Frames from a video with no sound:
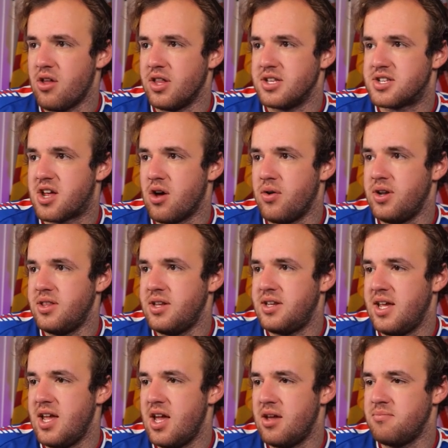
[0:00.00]
Let's go into the
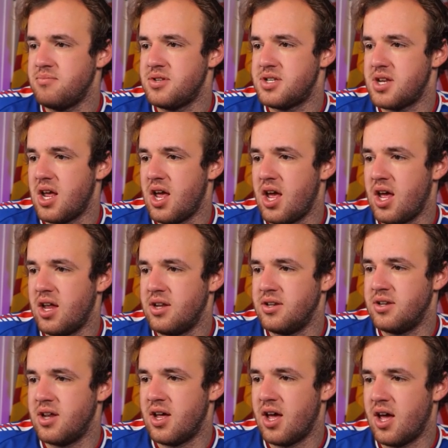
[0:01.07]
DMs
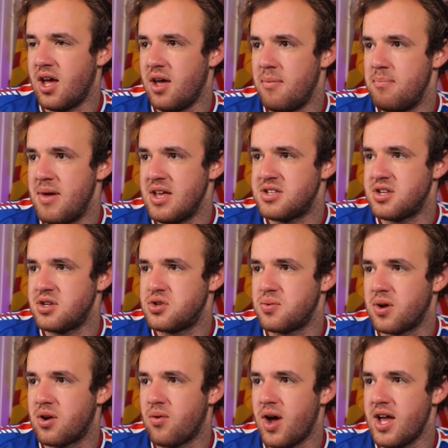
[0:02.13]
and message
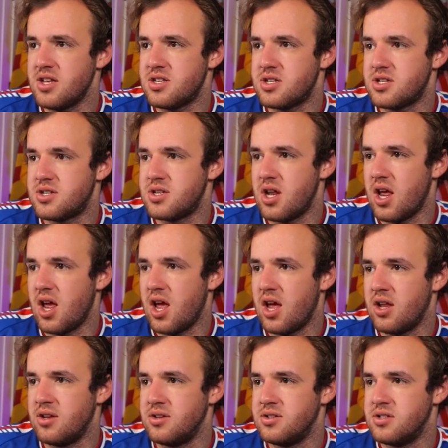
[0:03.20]
requests
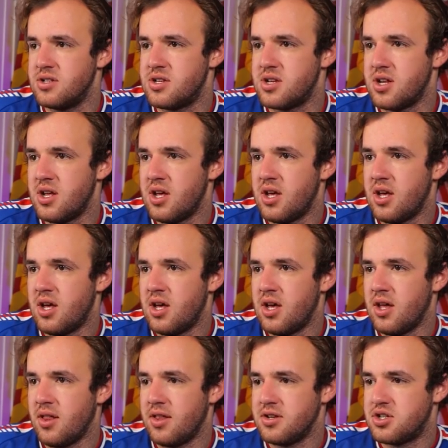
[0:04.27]
and
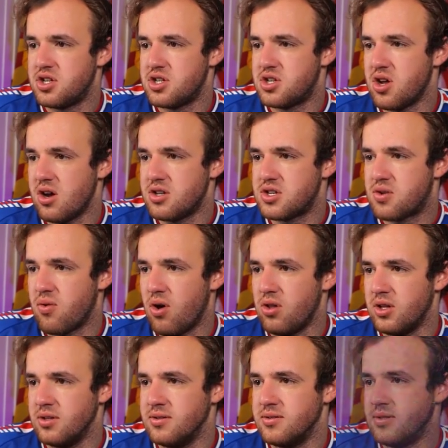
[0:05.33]
let's just start
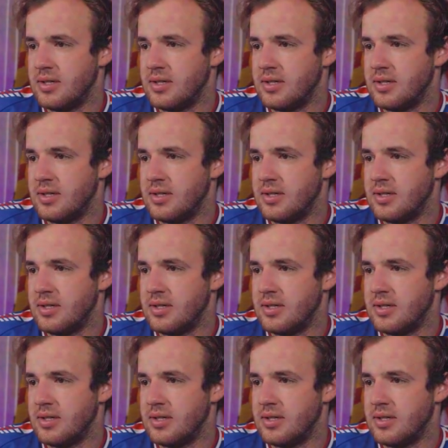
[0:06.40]
scrolling.